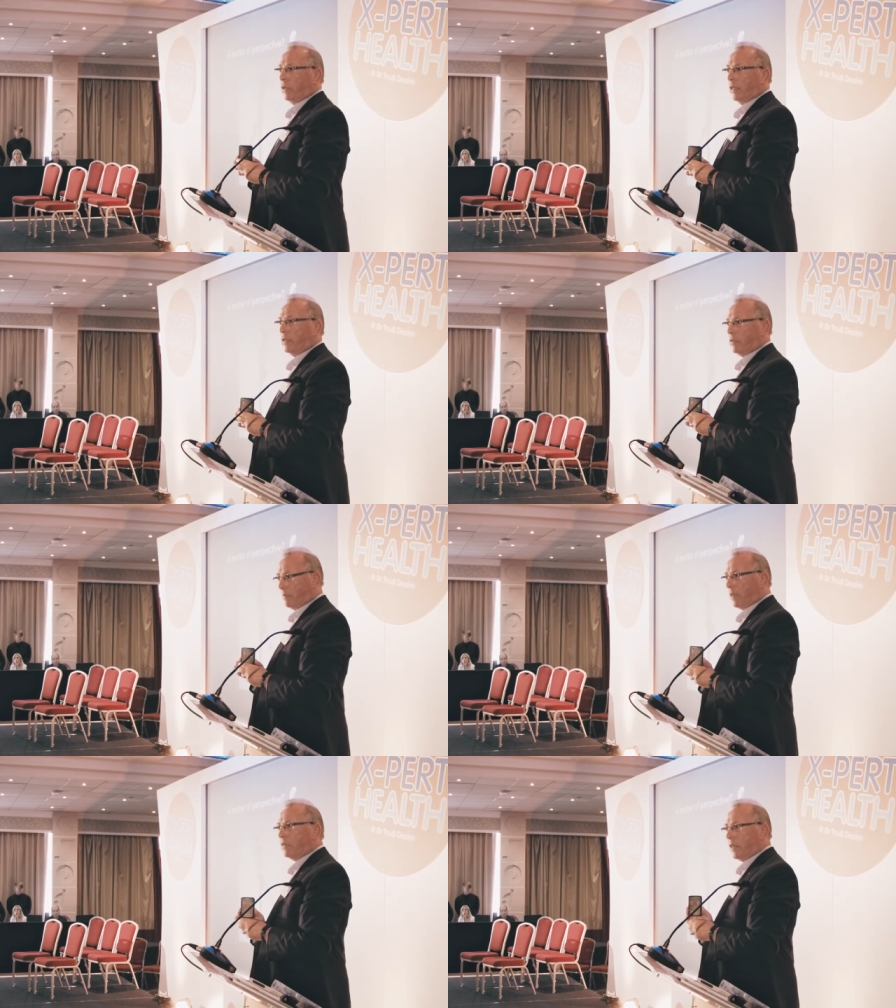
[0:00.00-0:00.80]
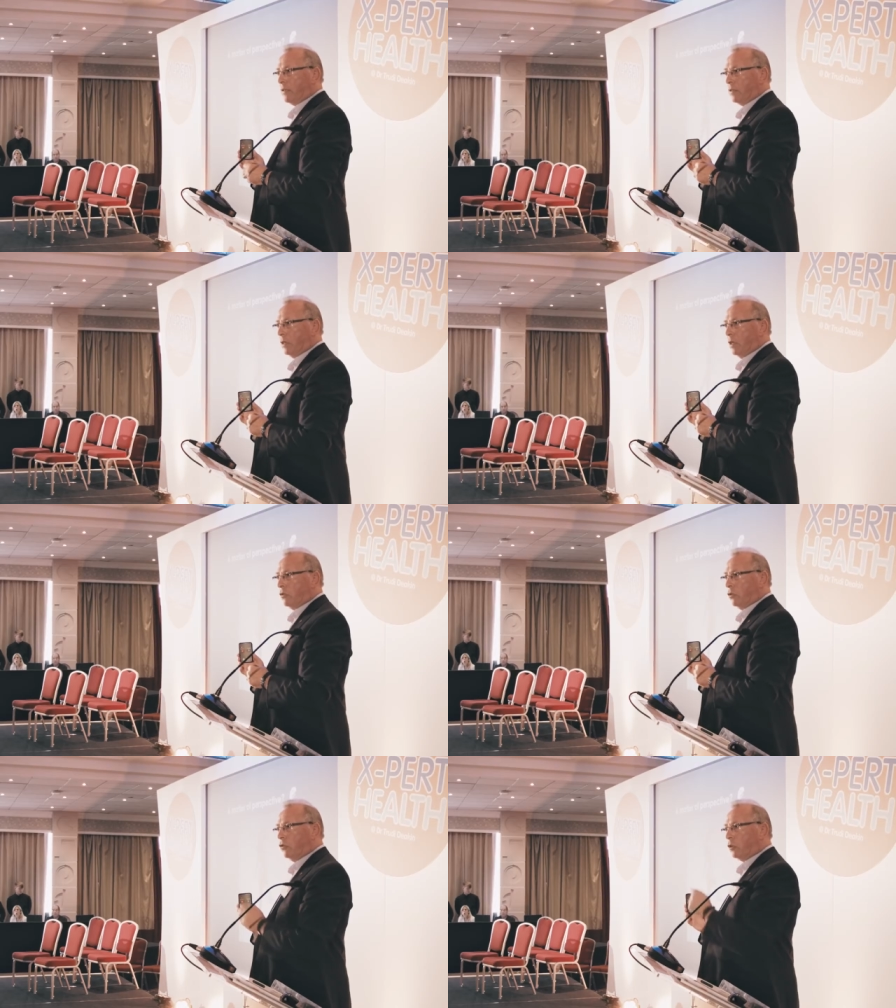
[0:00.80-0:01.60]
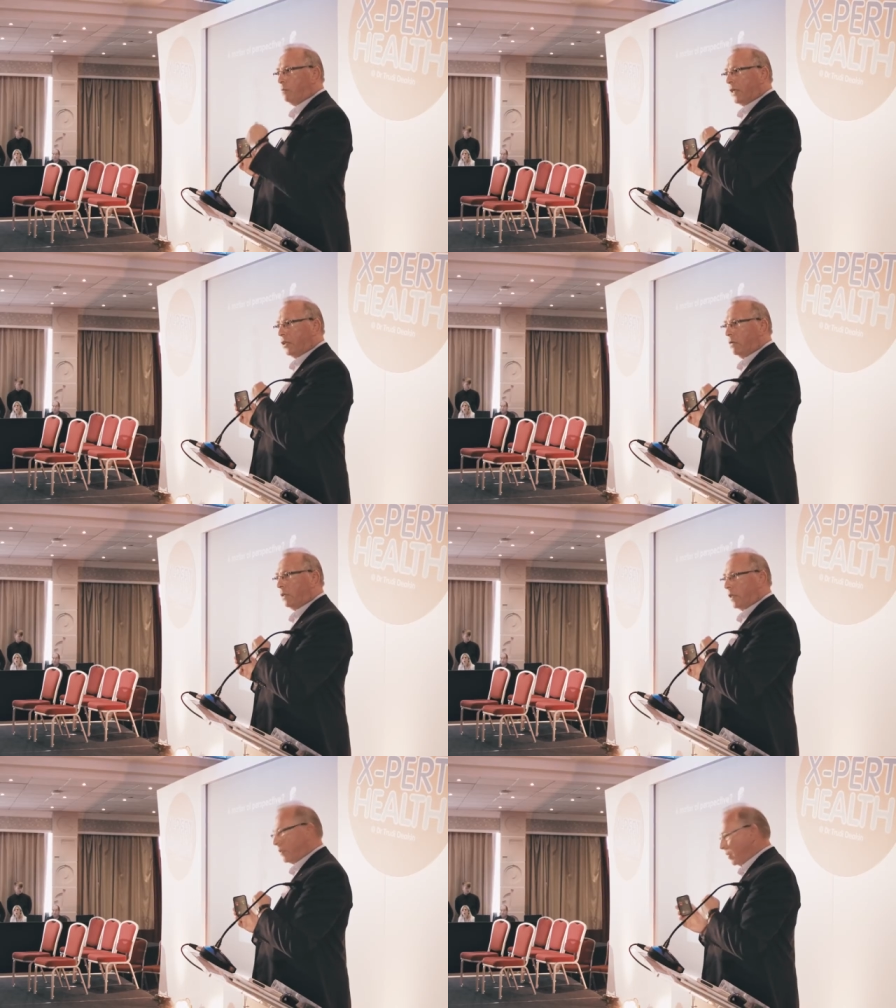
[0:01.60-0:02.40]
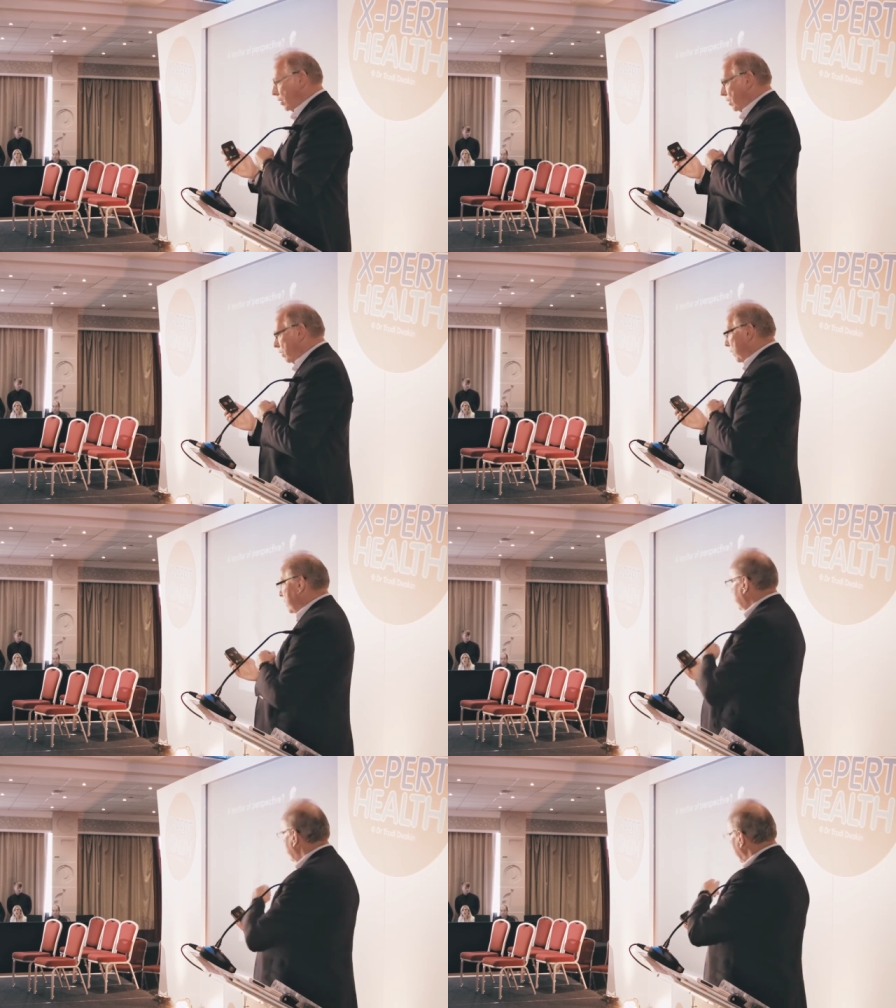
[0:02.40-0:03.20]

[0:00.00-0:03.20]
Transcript: like that. Does that make sense? So just by doing this. But as